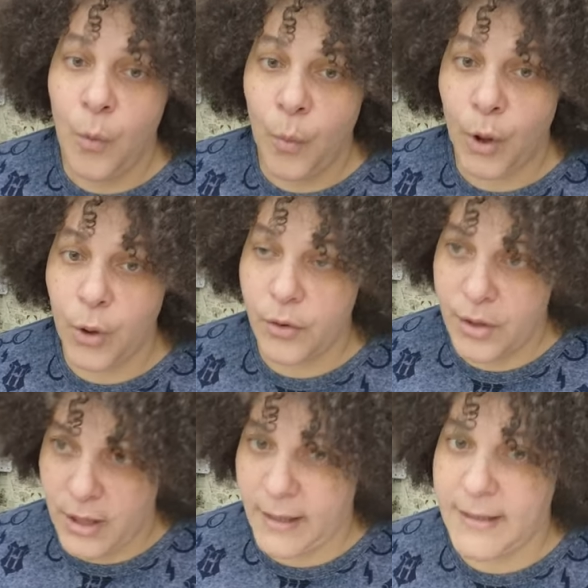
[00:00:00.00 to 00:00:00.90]
We're
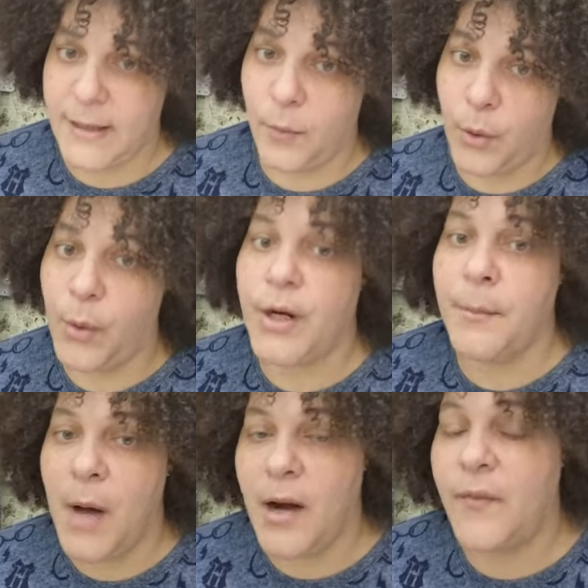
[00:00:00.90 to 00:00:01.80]
like I said, we're going to
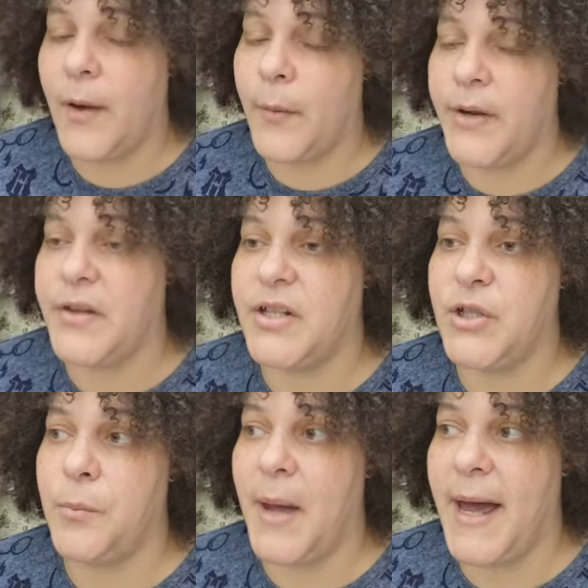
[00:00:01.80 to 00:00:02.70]
modify one of these
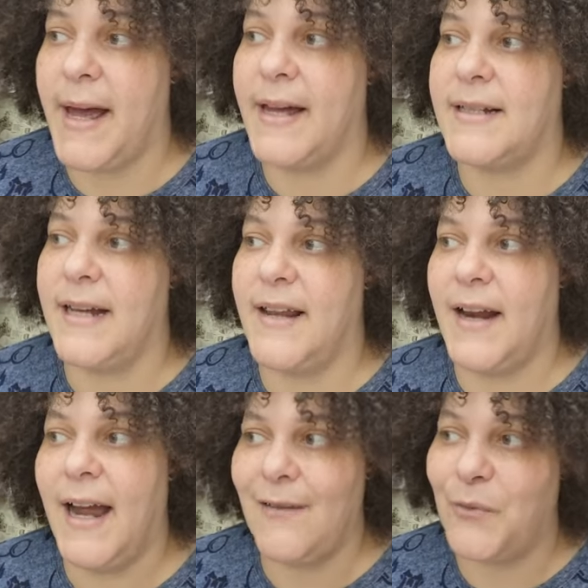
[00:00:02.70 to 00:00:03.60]
two bags and I
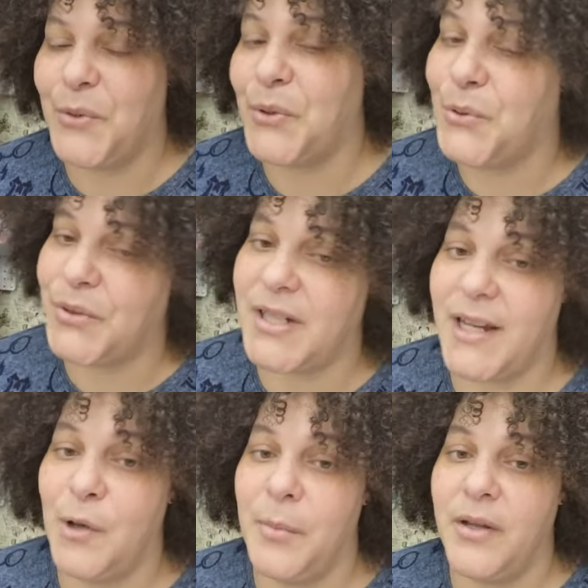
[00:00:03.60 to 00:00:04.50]
have a really cool
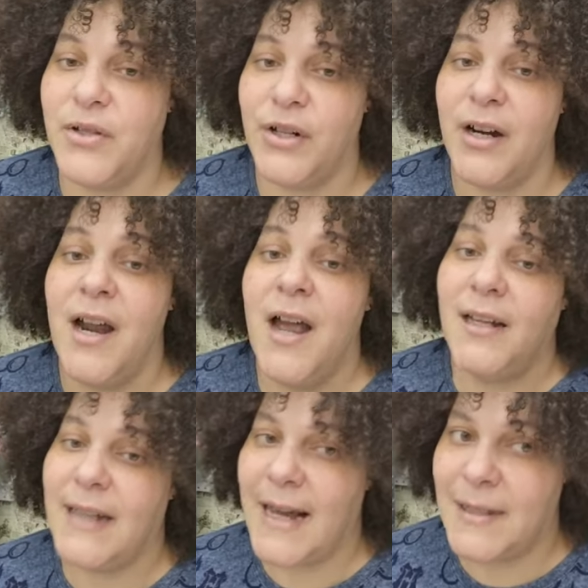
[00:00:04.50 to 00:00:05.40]
skill builder.
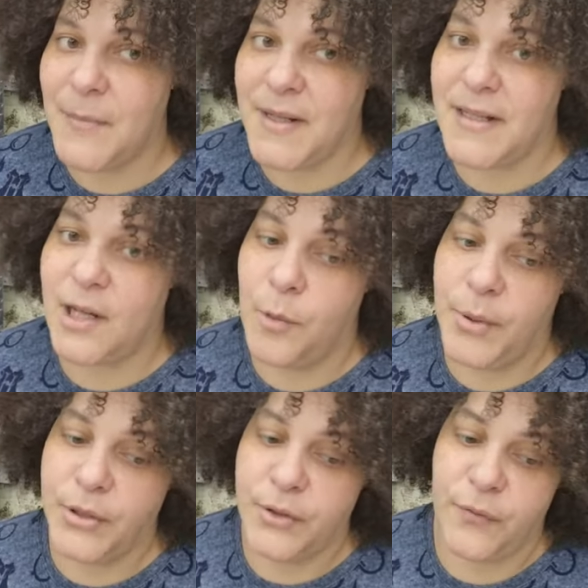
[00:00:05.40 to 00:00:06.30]
Last month's skill
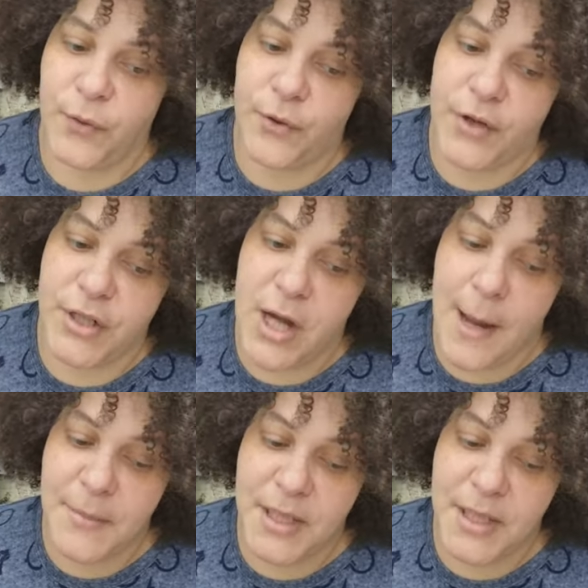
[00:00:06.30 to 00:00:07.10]
builder for the top